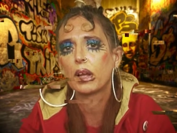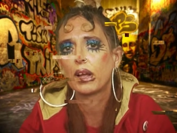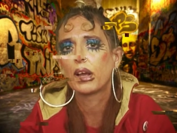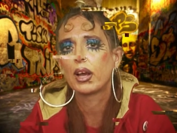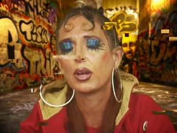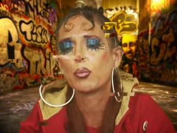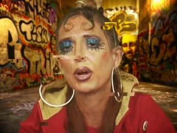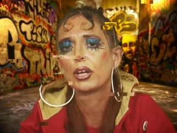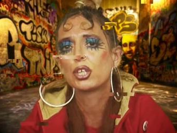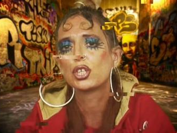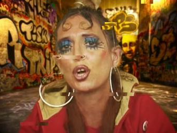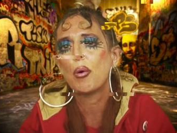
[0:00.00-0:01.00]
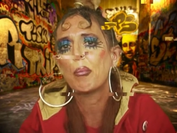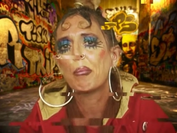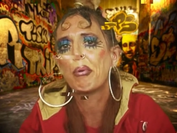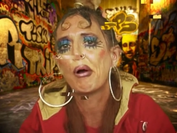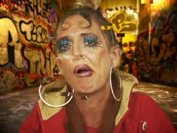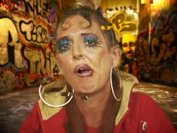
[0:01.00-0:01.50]
And where to shop
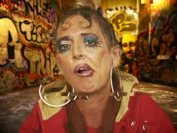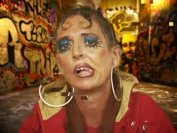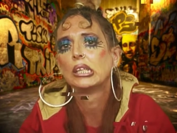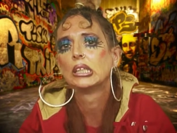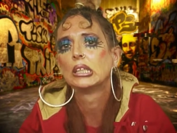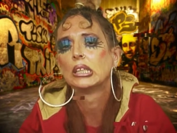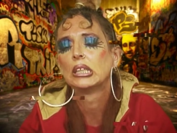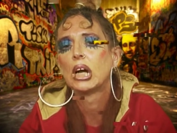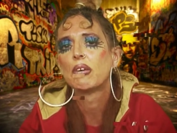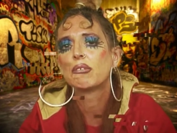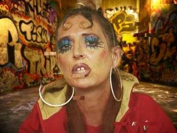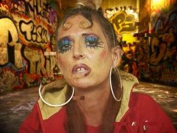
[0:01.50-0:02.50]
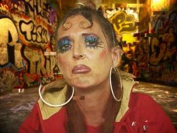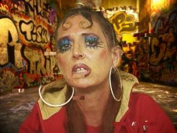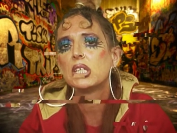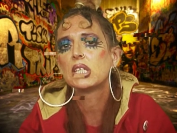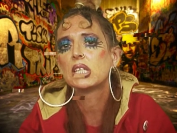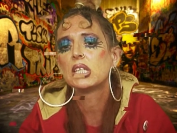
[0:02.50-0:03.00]
for some
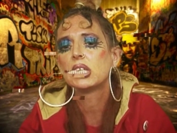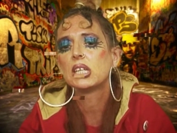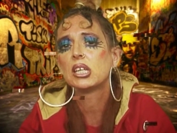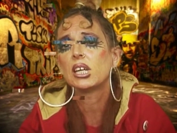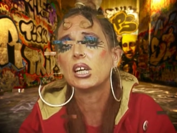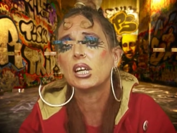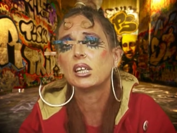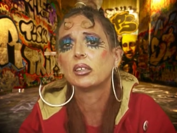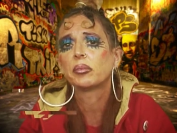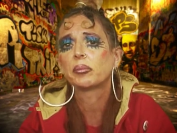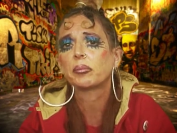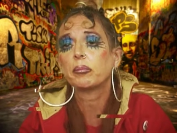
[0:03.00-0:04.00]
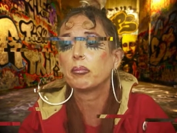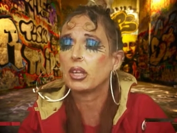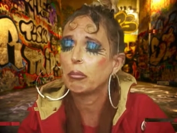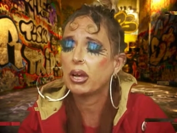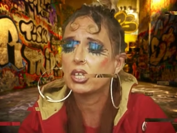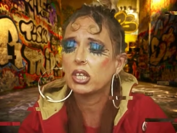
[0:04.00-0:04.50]
decent gear.
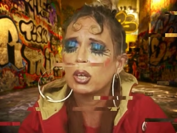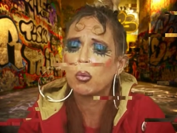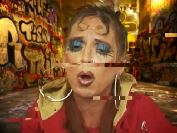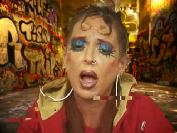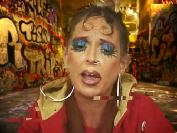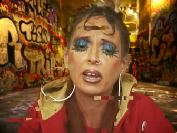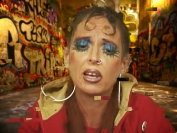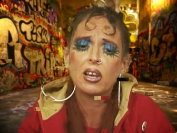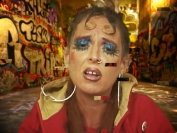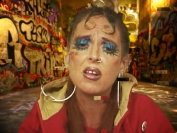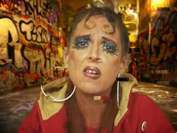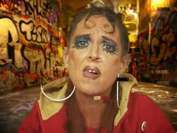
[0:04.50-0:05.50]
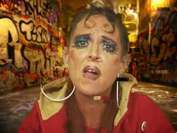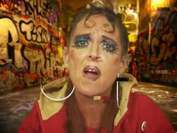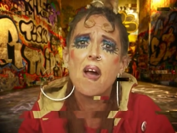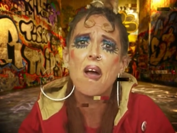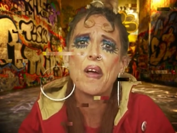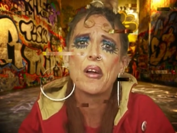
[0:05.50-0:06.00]
Might take a while,
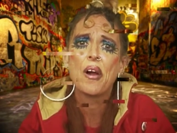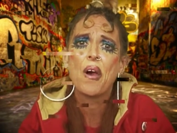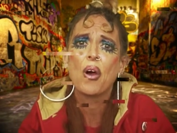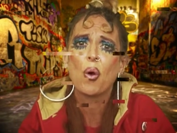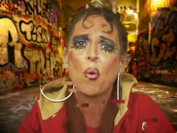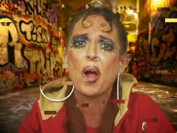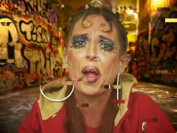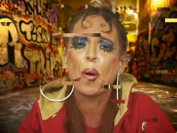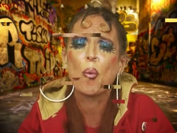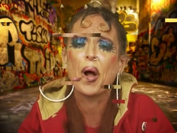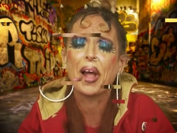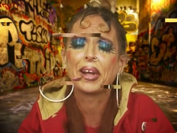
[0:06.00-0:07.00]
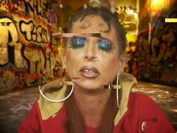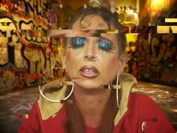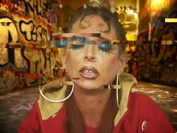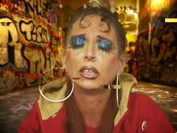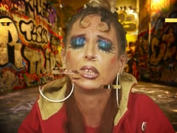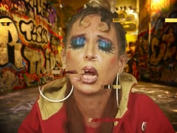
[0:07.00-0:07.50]
quite a while.
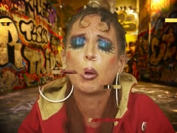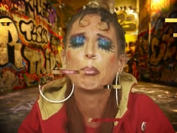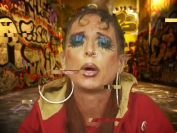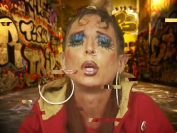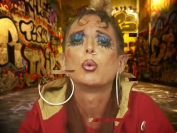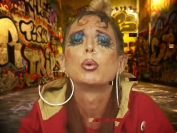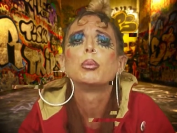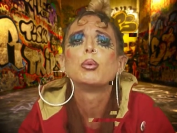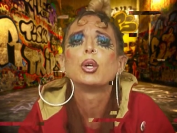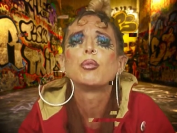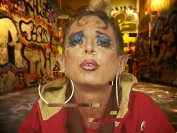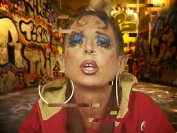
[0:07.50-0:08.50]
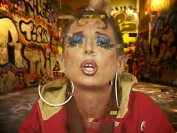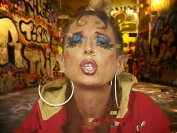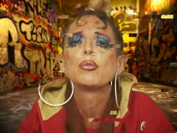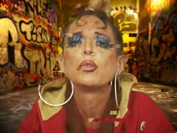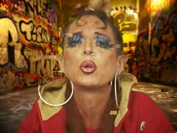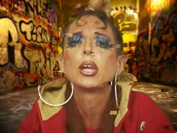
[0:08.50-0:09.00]
But it would be worth it because
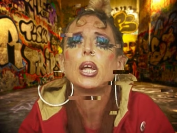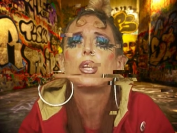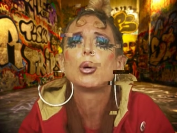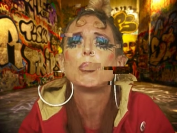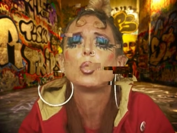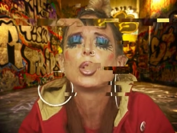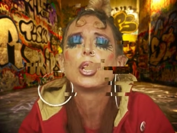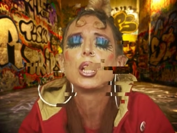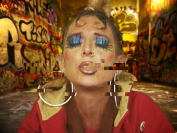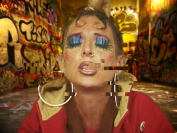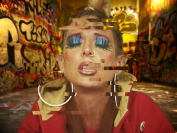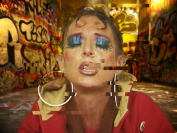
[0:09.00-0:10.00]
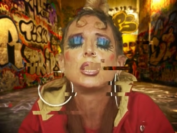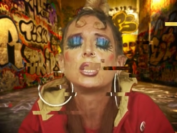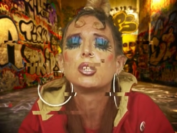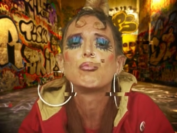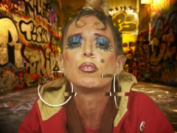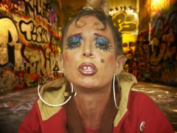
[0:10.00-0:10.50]
if you can end up looking as
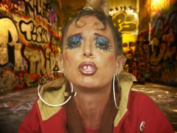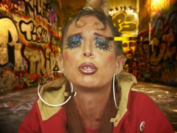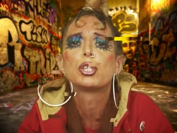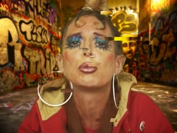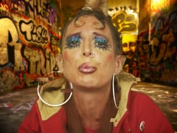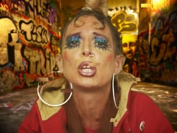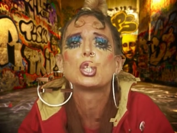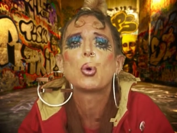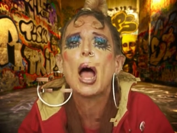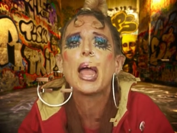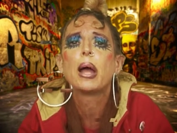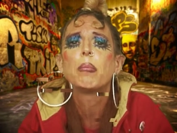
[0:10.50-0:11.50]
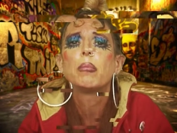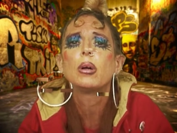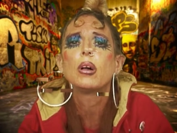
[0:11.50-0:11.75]
irresistible as what I am,